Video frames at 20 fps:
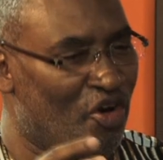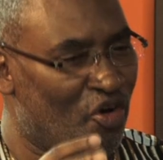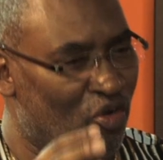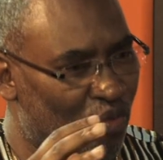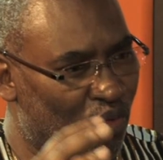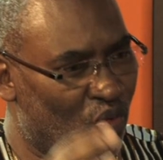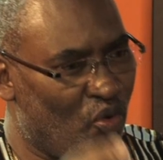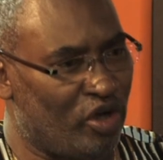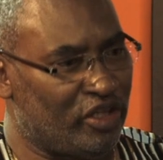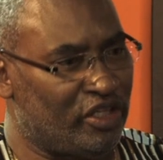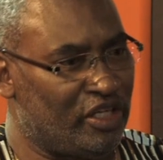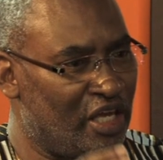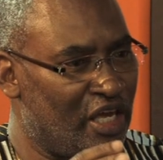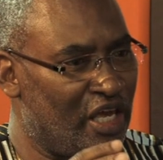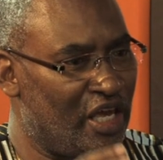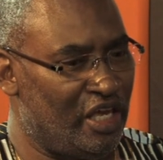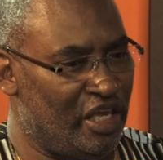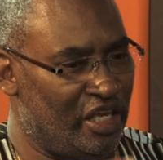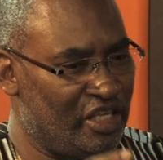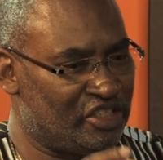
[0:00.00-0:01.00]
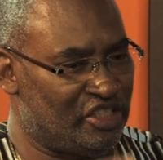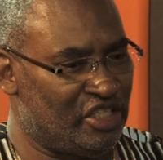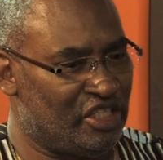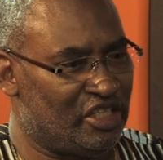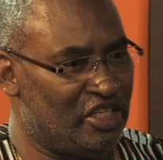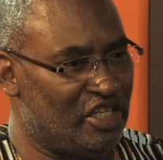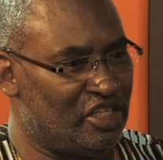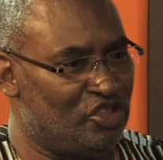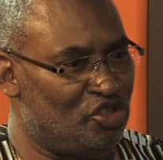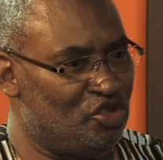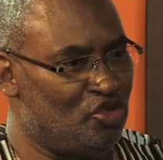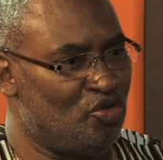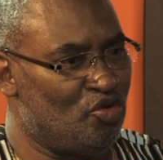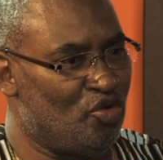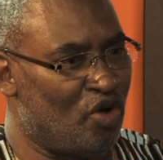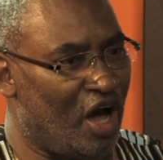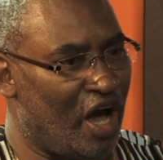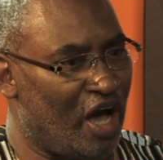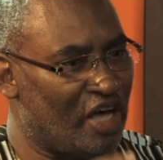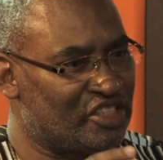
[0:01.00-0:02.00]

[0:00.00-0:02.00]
What is it that you are